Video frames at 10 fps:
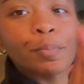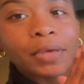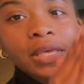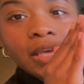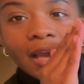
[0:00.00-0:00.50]

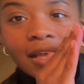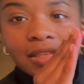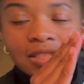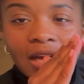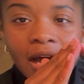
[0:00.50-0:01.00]
peak at
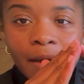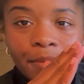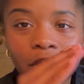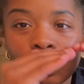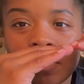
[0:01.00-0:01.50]
the
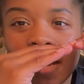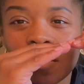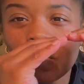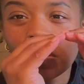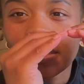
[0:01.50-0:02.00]
top, and you kind
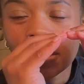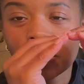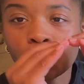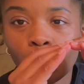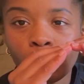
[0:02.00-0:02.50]
of want like
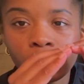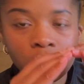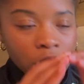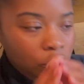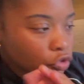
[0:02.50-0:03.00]
a domed
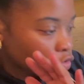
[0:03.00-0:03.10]
look.